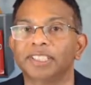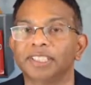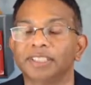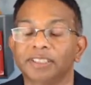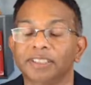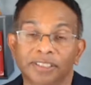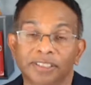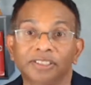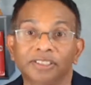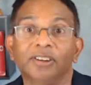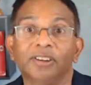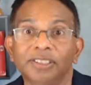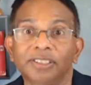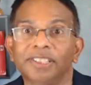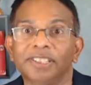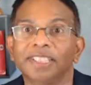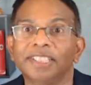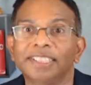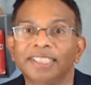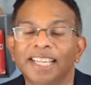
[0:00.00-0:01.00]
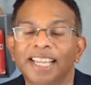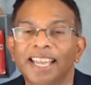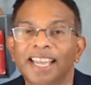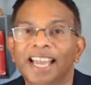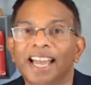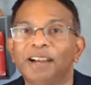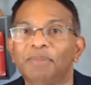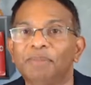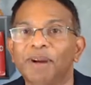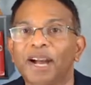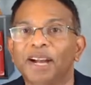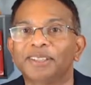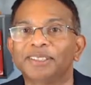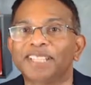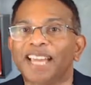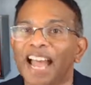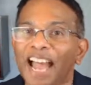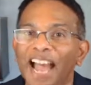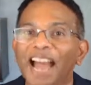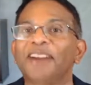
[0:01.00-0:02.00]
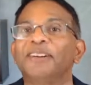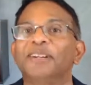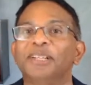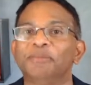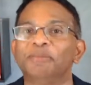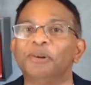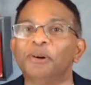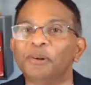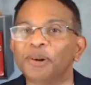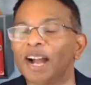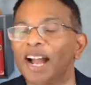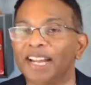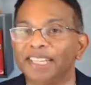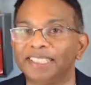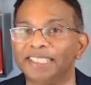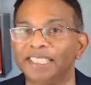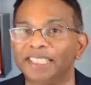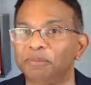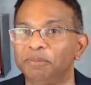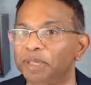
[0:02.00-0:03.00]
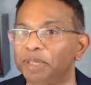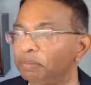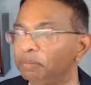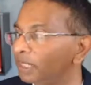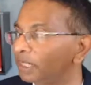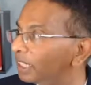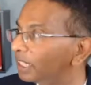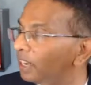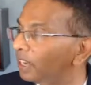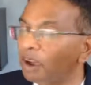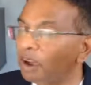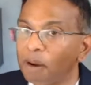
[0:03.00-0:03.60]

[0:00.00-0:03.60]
So it's not just about hiring more IT people.